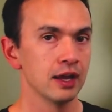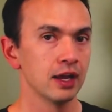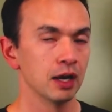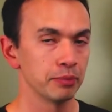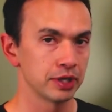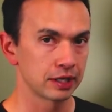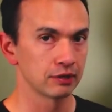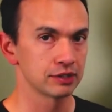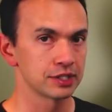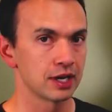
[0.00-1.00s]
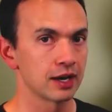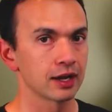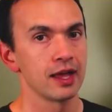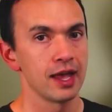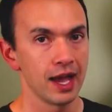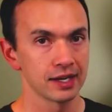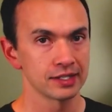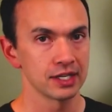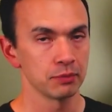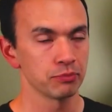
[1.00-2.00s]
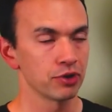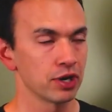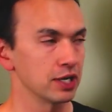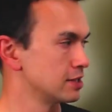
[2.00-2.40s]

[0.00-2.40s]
a particular stock at a set price.